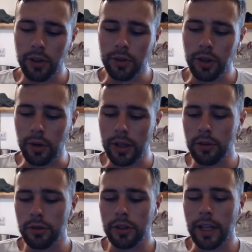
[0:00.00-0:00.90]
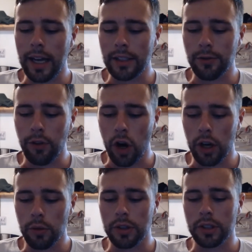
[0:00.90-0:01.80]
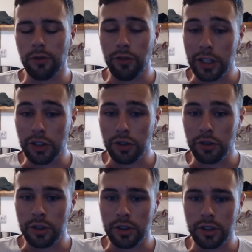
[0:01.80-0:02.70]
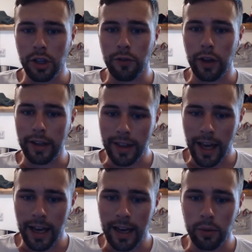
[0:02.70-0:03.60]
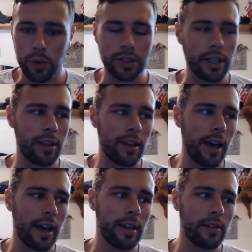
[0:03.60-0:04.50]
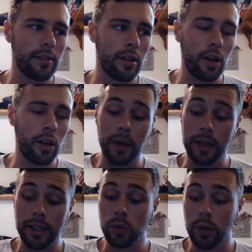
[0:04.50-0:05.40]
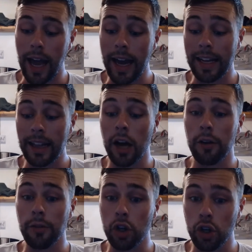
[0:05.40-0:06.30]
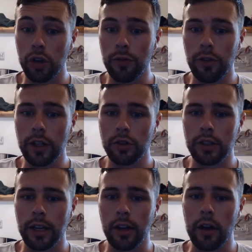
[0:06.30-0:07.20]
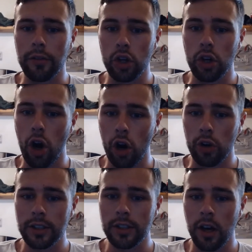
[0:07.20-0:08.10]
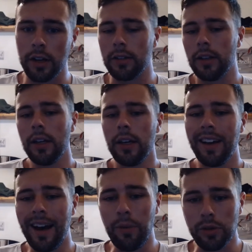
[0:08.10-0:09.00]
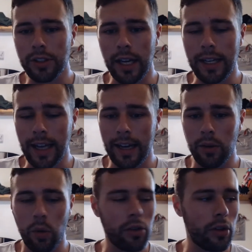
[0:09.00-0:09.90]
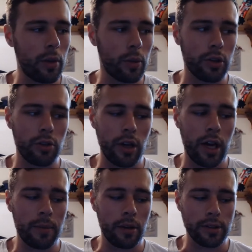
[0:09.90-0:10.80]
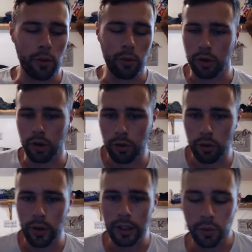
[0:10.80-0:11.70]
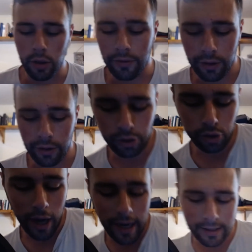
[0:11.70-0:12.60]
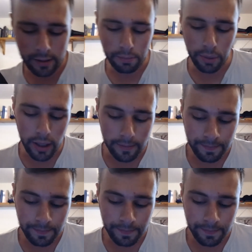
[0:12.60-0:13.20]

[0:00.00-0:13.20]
he usually has fun with his features and stuff like that, I will say that. And this one had a lot of good features, like a lot of good artists on it. I won't say yet whether they were good or not because I will go through each one of those tracks, but